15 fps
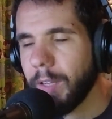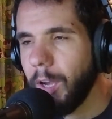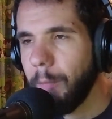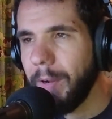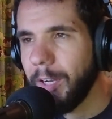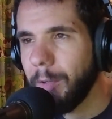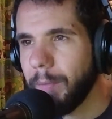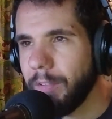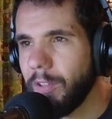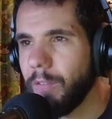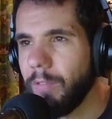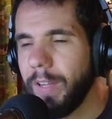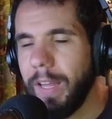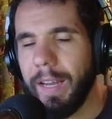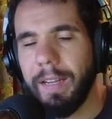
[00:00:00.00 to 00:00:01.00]
I'm hitting
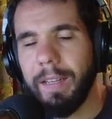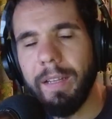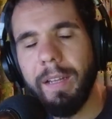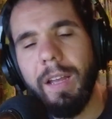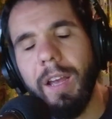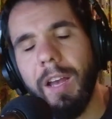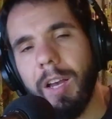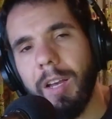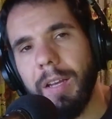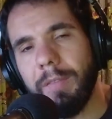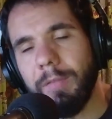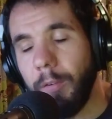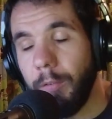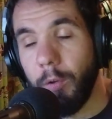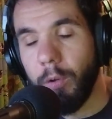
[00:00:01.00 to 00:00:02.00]
myself in the head here
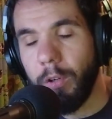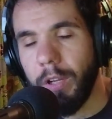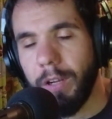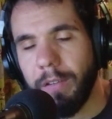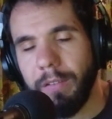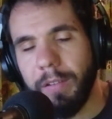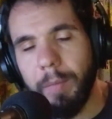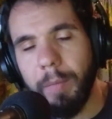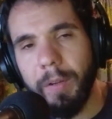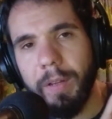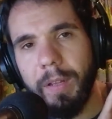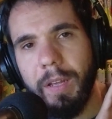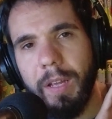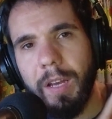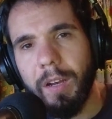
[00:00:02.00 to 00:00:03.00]
for the audio listener, but
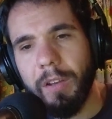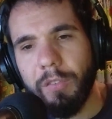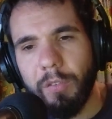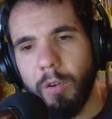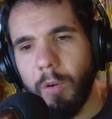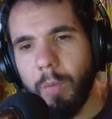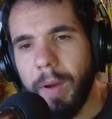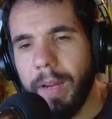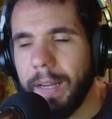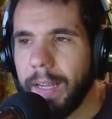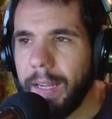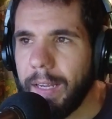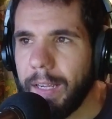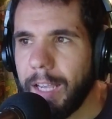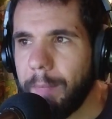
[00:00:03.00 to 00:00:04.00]
I saw one
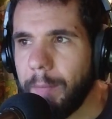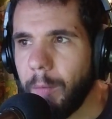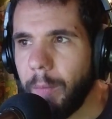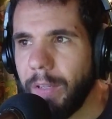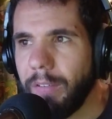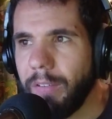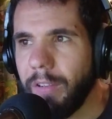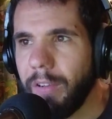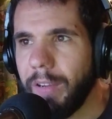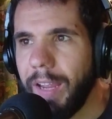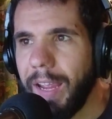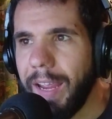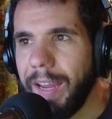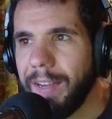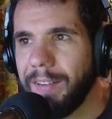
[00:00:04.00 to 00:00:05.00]
a couple of weeks ago,
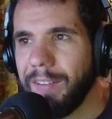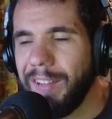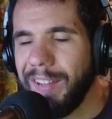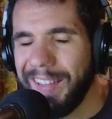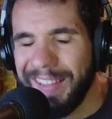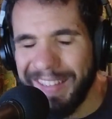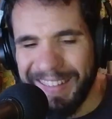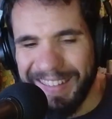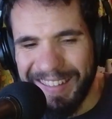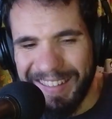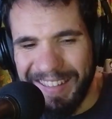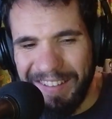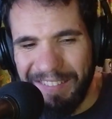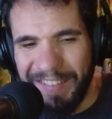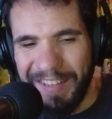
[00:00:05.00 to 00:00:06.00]
and
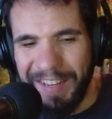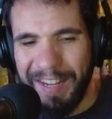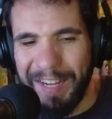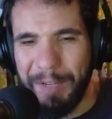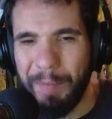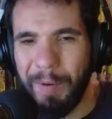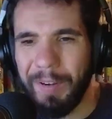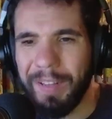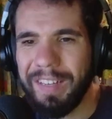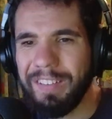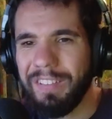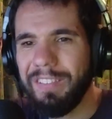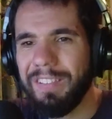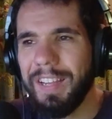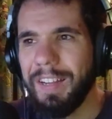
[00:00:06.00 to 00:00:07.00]
the name on it
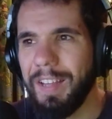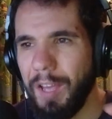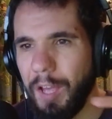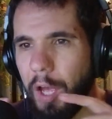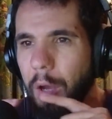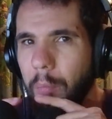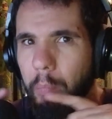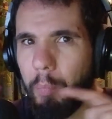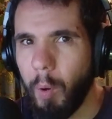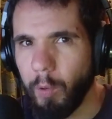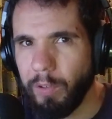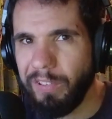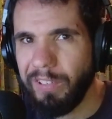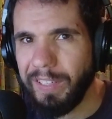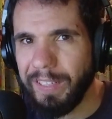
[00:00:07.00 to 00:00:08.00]
just said
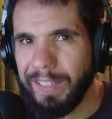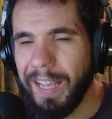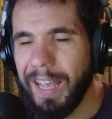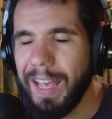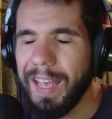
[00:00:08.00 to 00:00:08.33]
Monty.